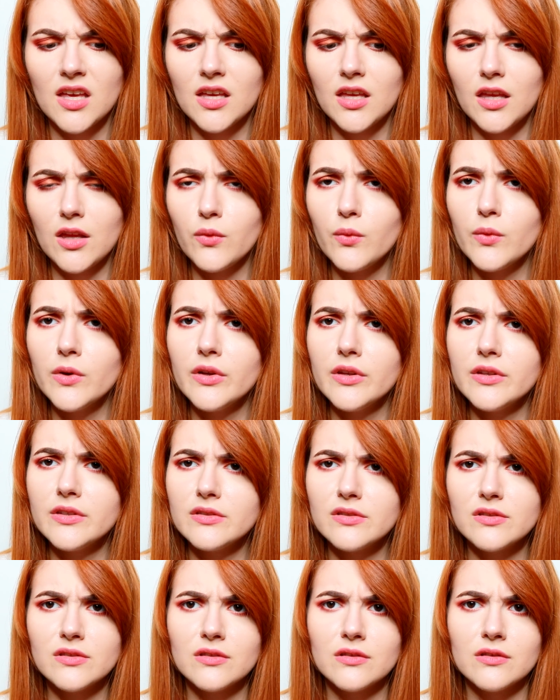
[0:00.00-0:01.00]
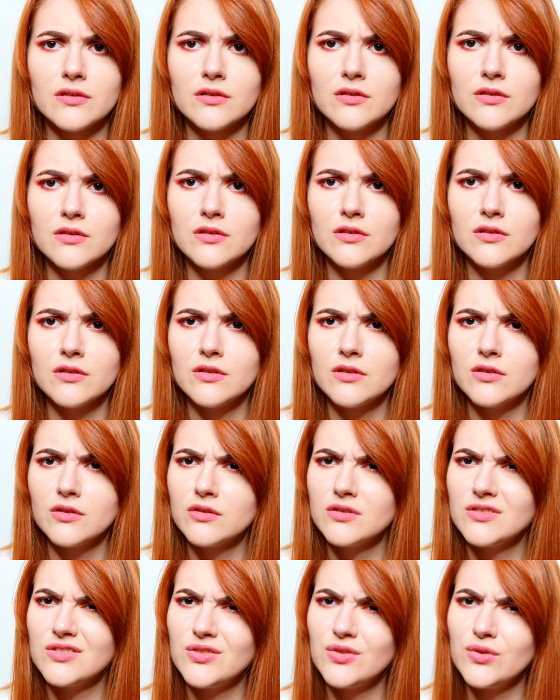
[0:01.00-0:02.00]
It was
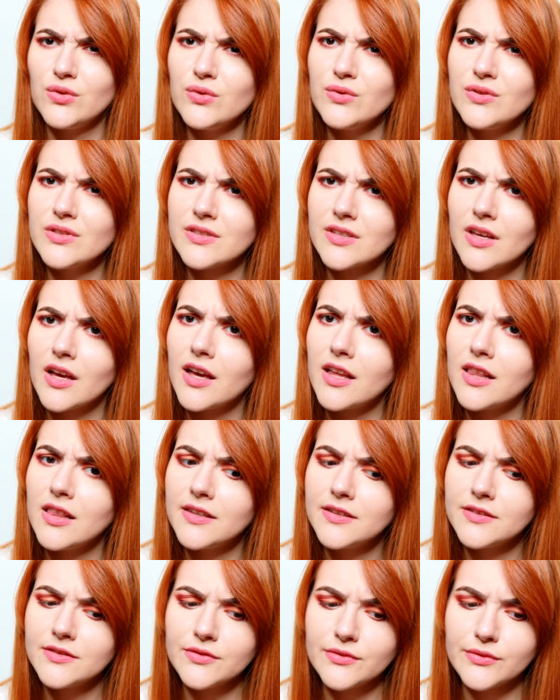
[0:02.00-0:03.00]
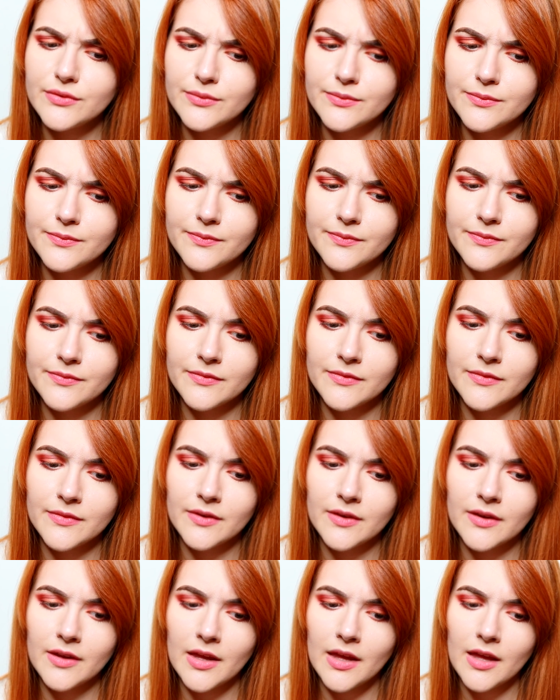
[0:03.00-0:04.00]
too silent.
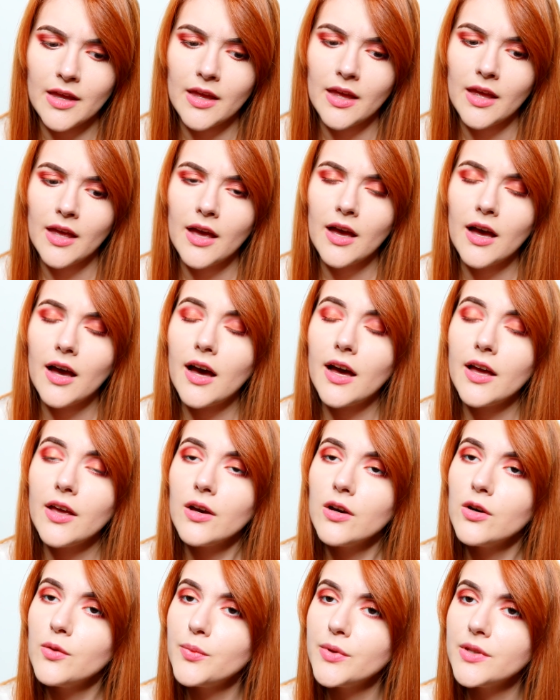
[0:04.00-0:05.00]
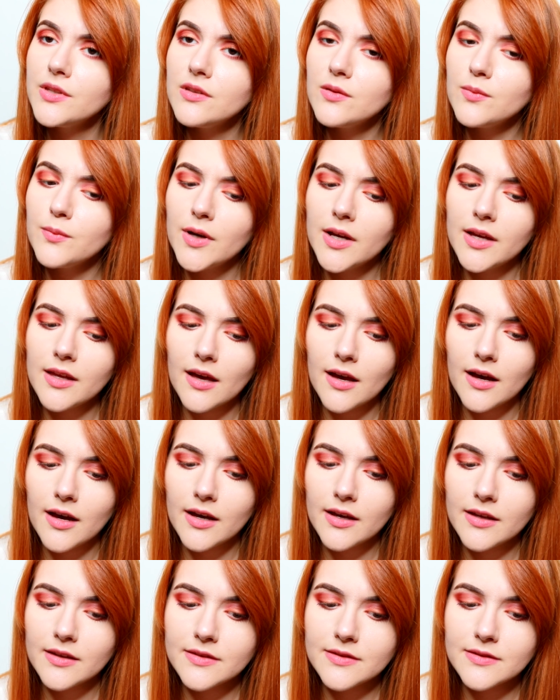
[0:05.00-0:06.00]
I opened my
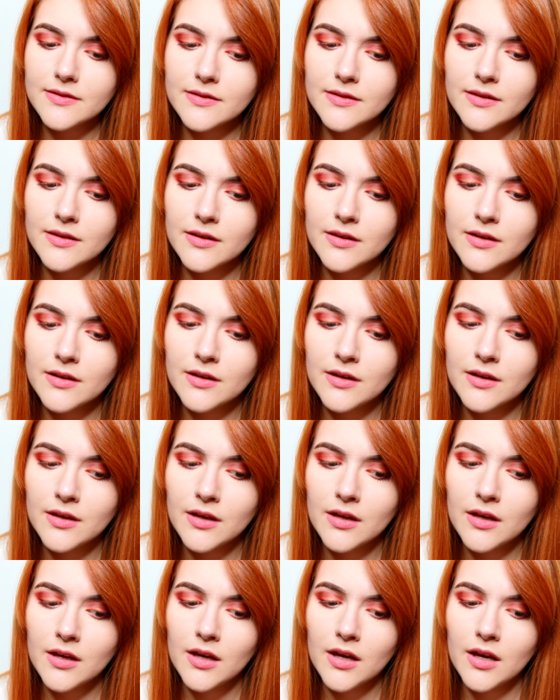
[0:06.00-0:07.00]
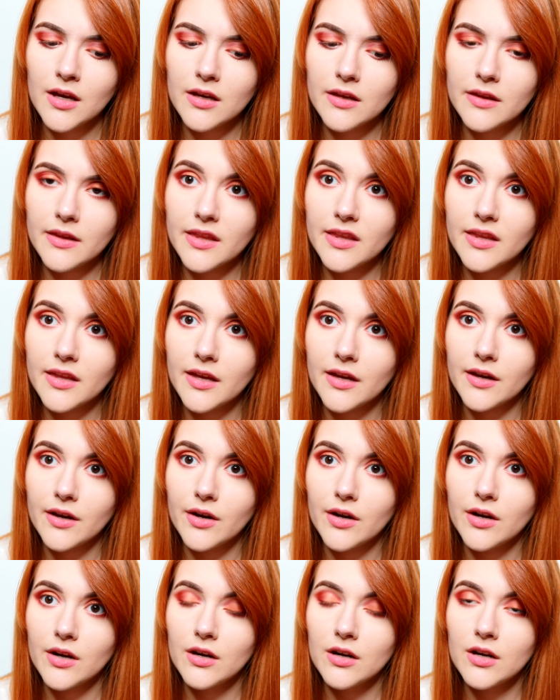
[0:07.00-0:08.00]
eyes.
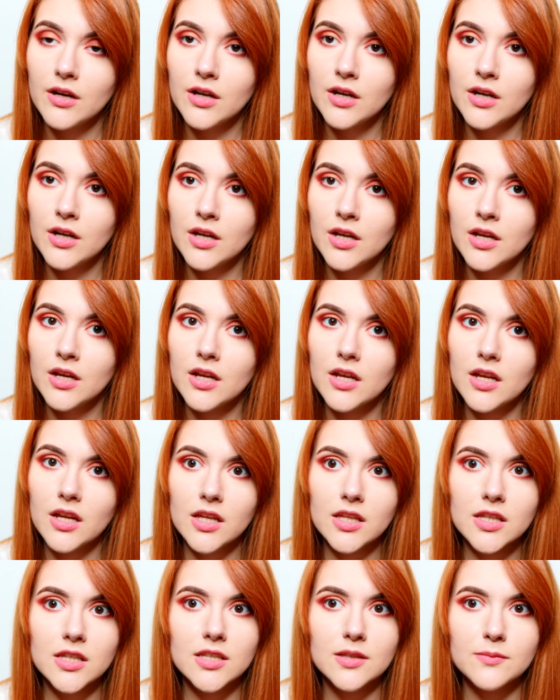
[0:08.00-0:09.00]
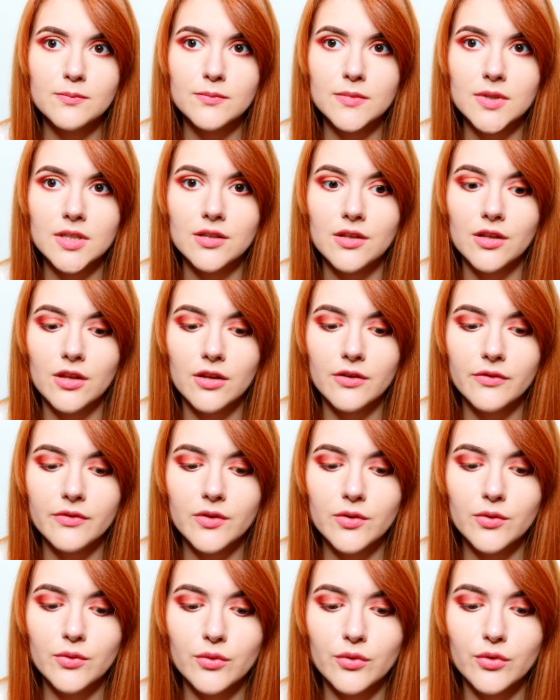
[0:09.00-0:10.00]
There, in the middle of
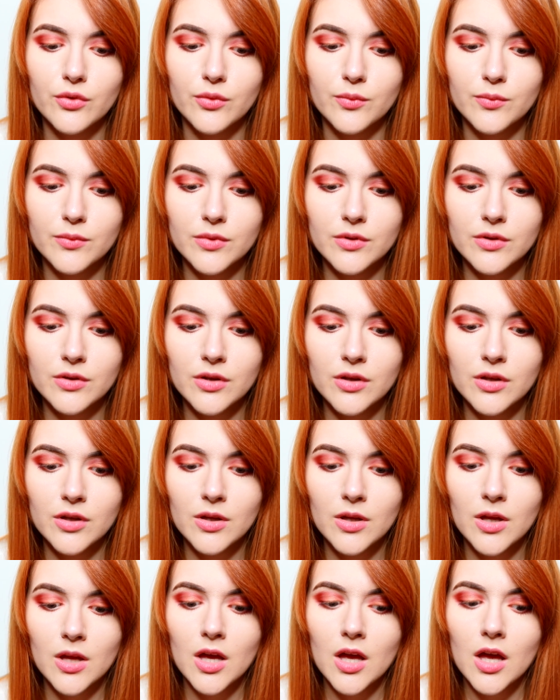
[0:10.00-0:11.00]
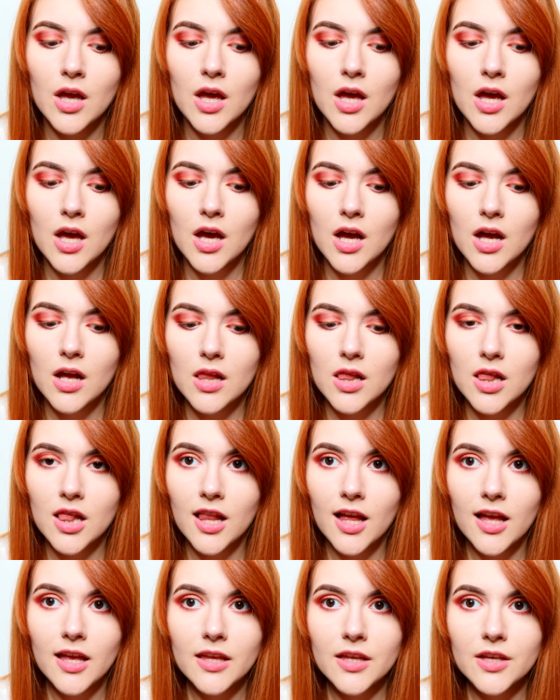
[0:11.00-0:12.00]
the room,
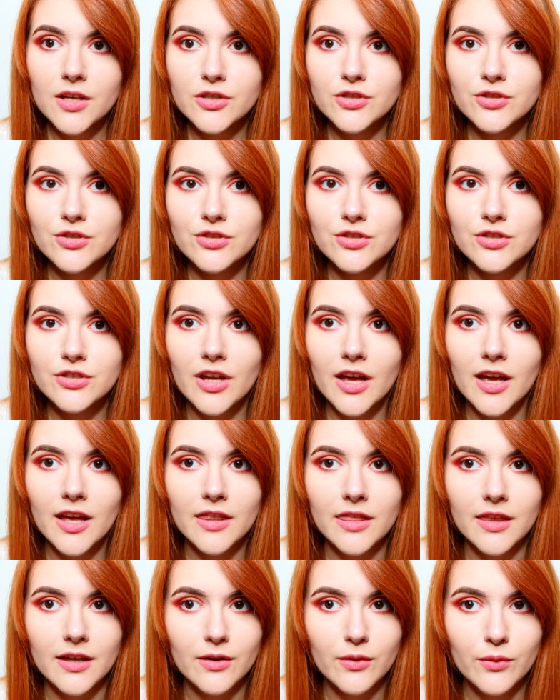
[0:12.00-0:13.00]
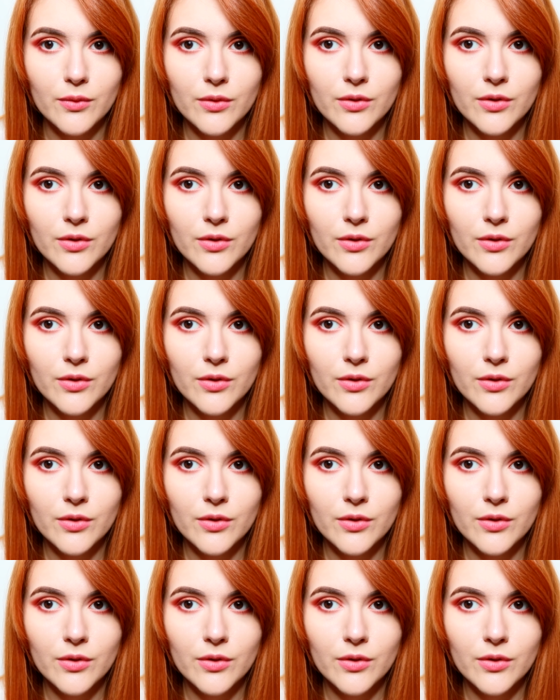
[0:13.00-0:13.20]
like a shadow,